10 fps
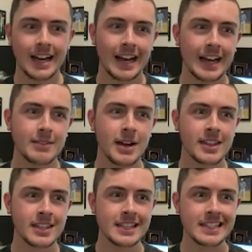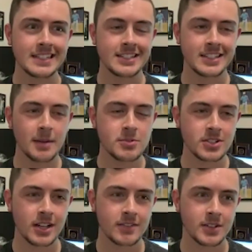I think the
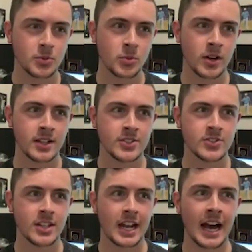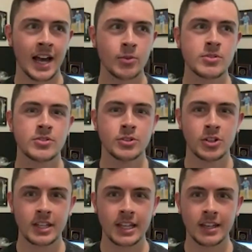inception of it was that I was
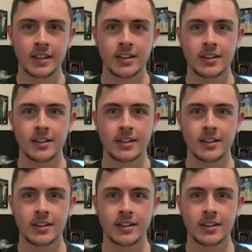looking